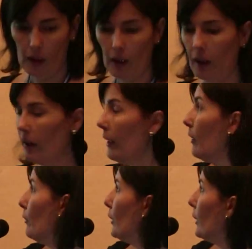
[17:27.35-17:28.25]
I'll
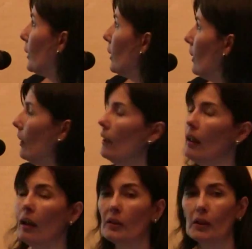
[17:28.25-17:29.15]
have here
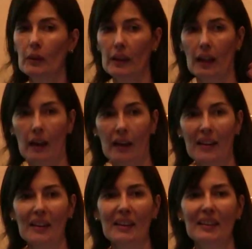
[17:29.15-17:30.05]
also
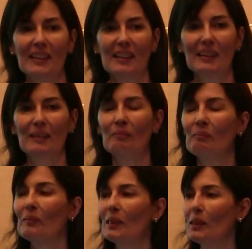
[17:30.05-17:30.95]
another
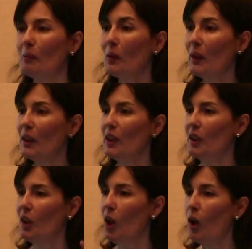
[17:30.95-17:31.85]

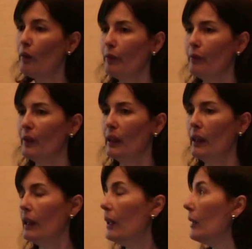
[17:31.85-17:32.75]
simulation of
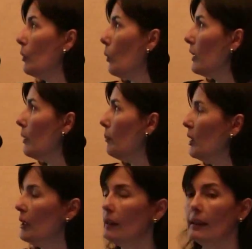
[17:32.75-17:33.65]
what the
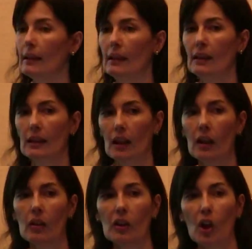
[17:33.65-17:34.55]
patient sees
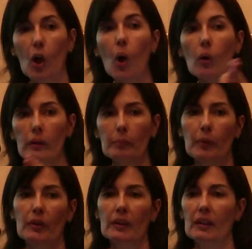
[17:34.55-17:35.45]
along all the
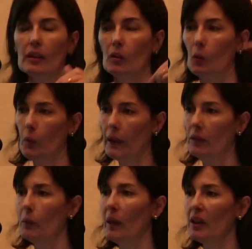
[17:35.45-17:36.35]
process when
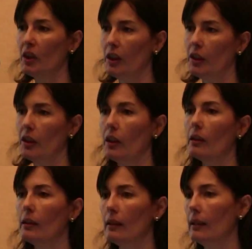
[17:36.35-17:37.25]
we are
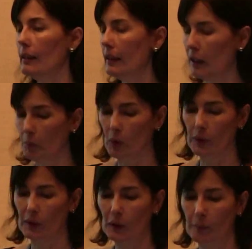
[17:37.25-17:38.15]
changing the
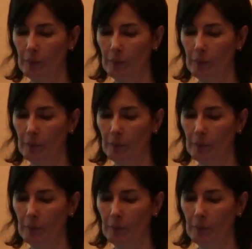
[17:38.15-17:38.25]
stimulus.